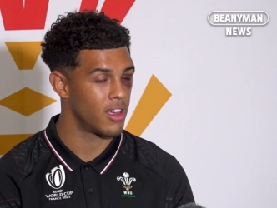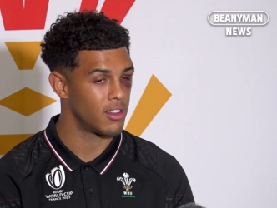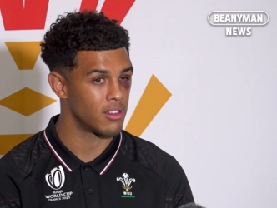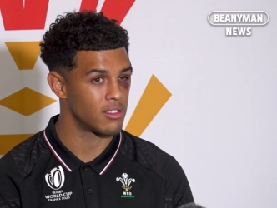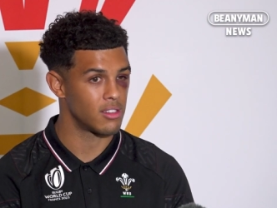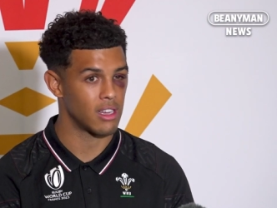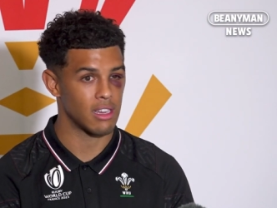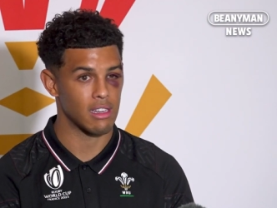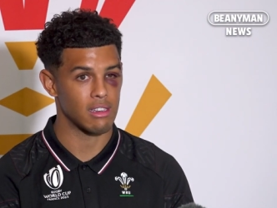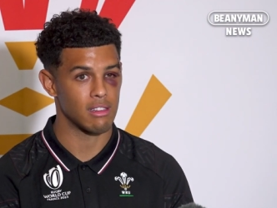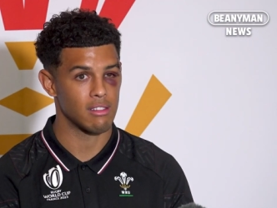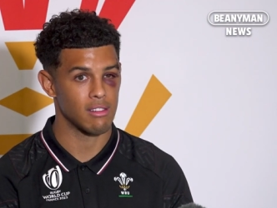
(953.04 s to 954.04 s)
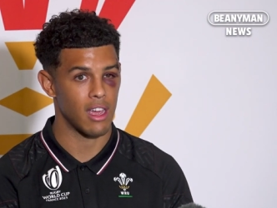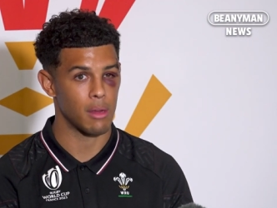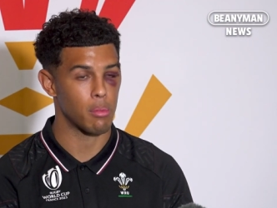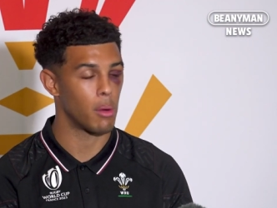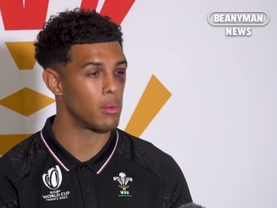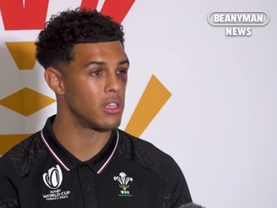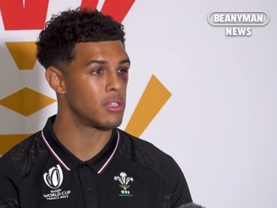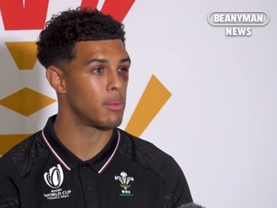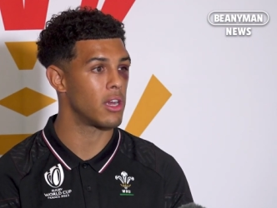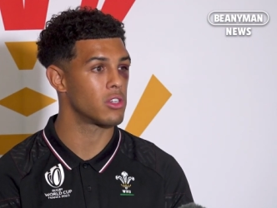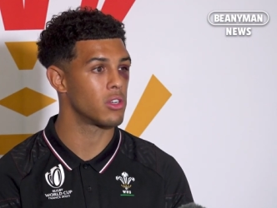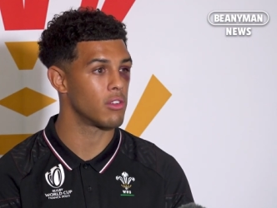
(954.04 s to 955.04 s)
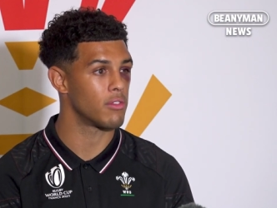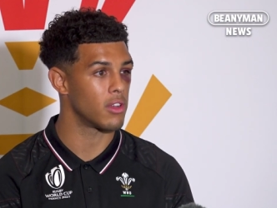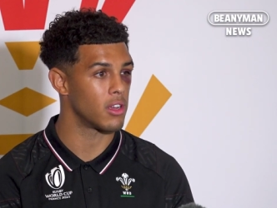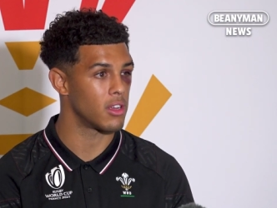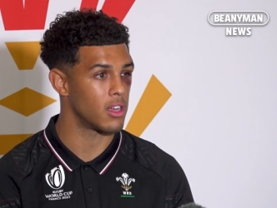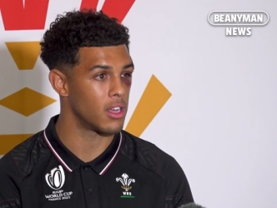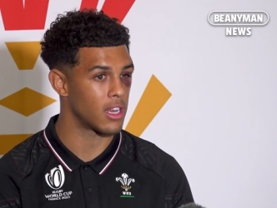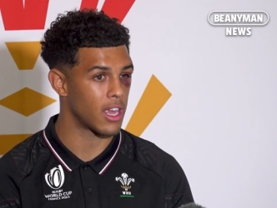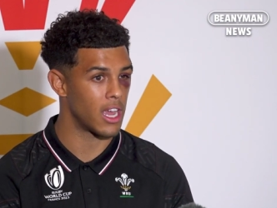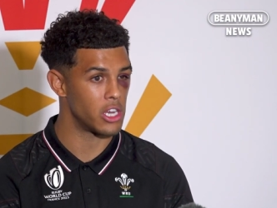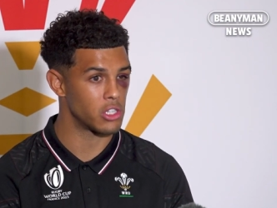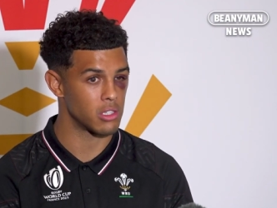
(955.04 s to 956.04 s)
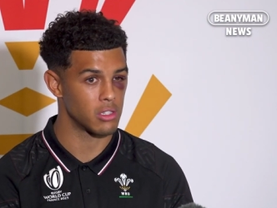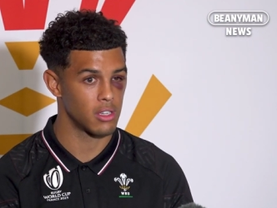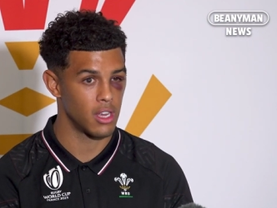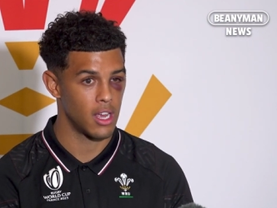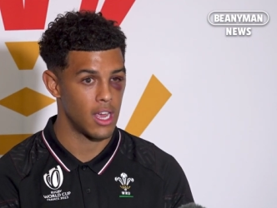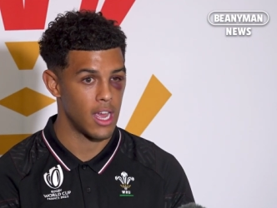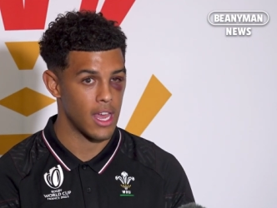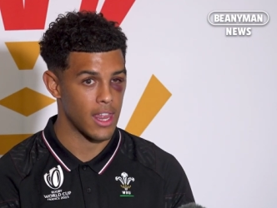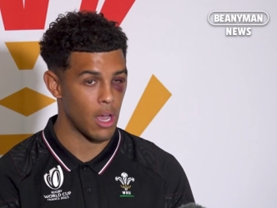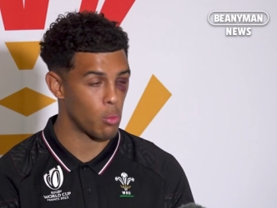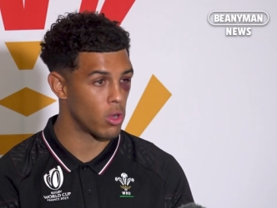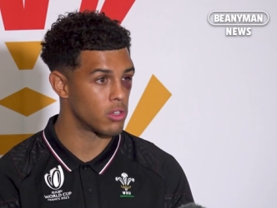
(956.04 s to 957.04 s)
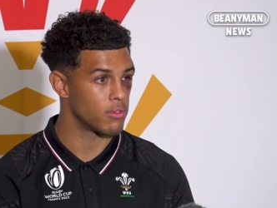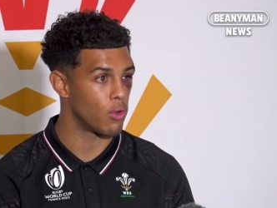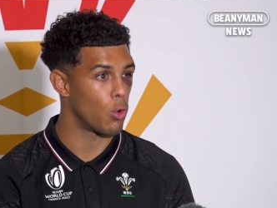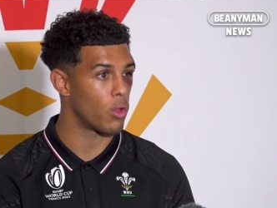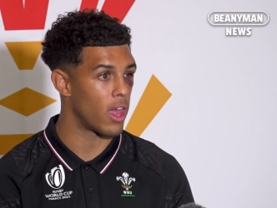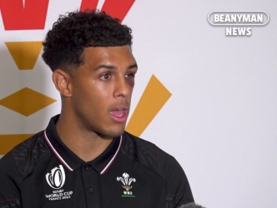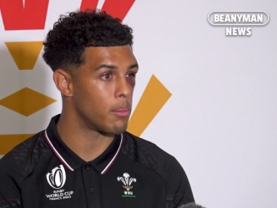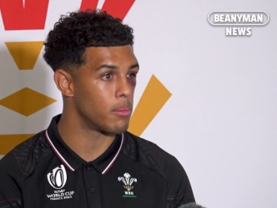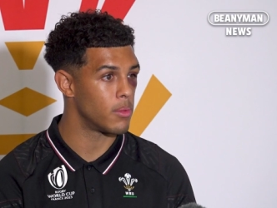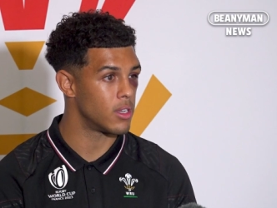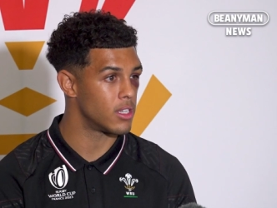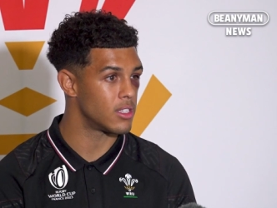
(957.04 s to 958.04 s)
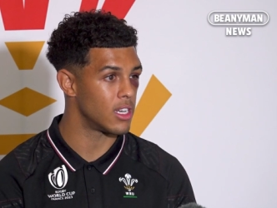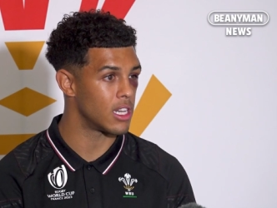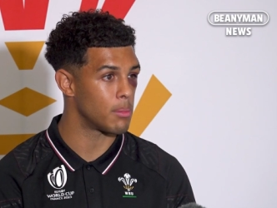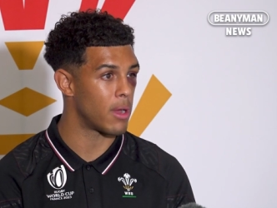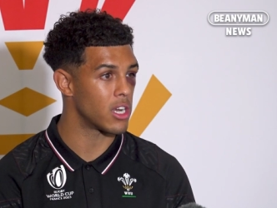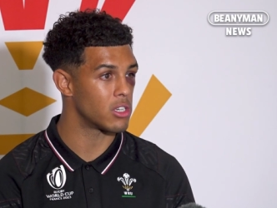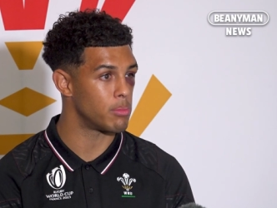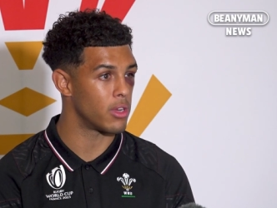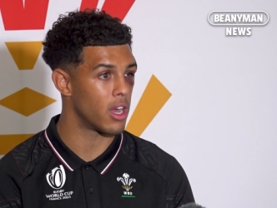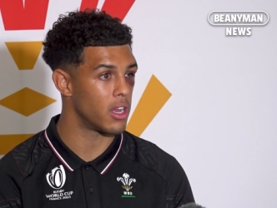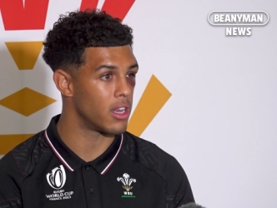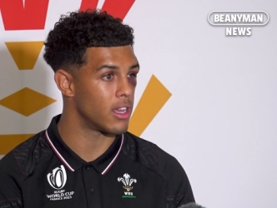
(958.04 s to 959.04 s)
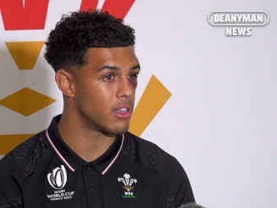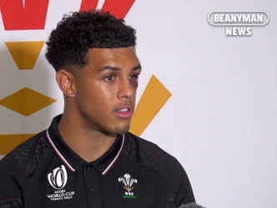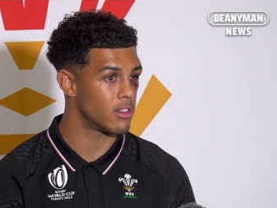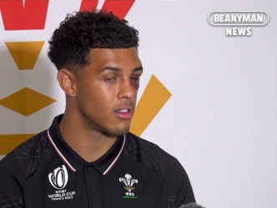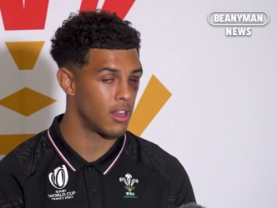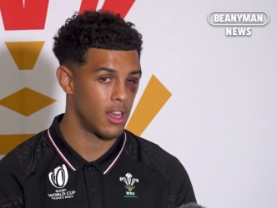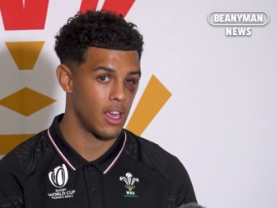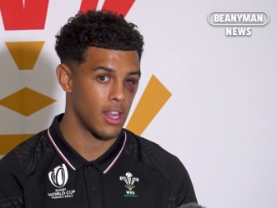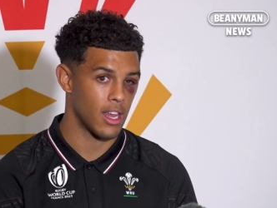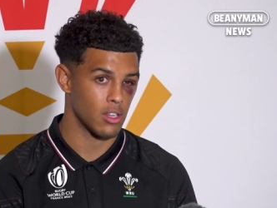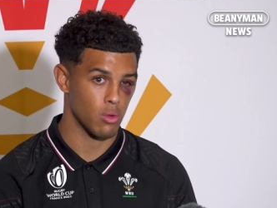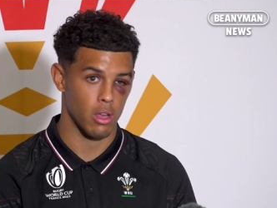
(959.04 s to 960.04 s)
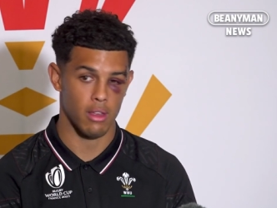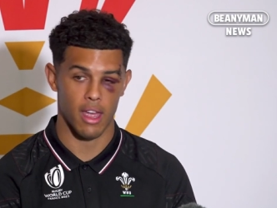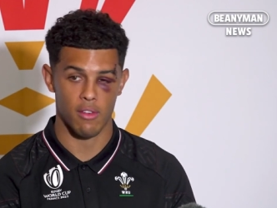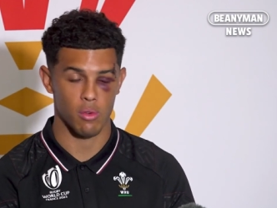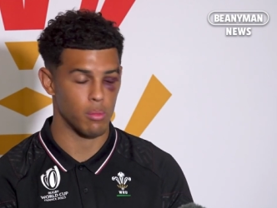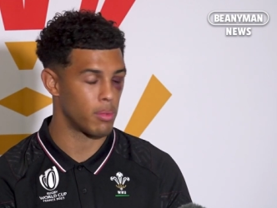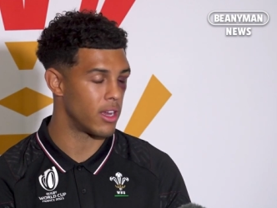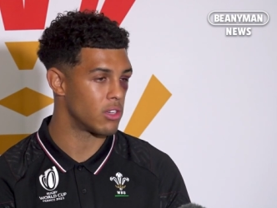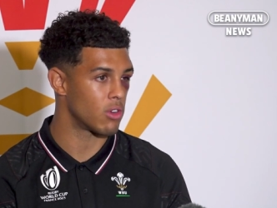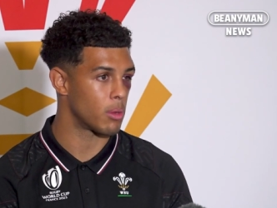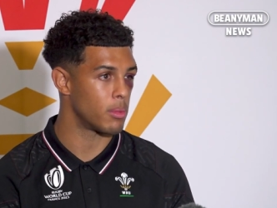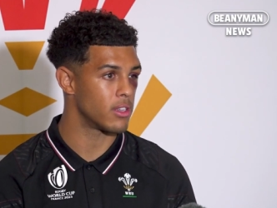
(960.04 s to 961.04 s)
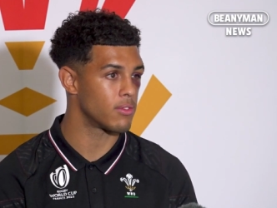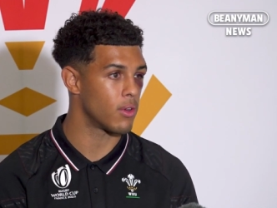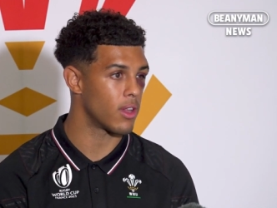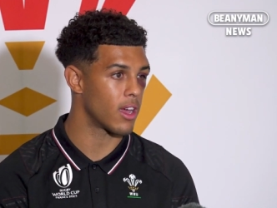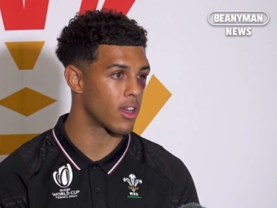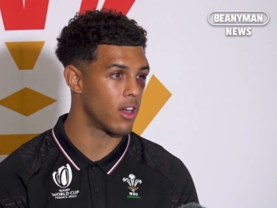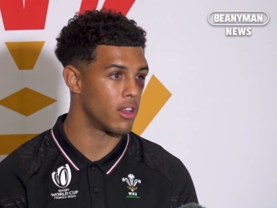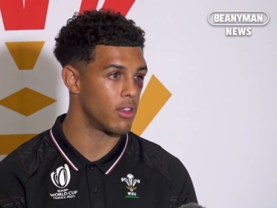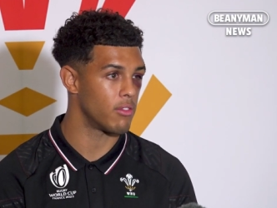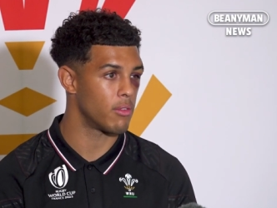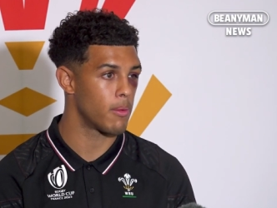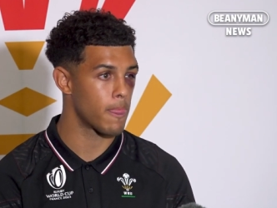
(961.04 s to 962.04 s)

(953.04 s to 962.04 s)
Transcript: and just thinking how probably special of an occasion that was for them and just seeing the passion behind it. And that's why, yeah, everyone plays rugby, is for that kind of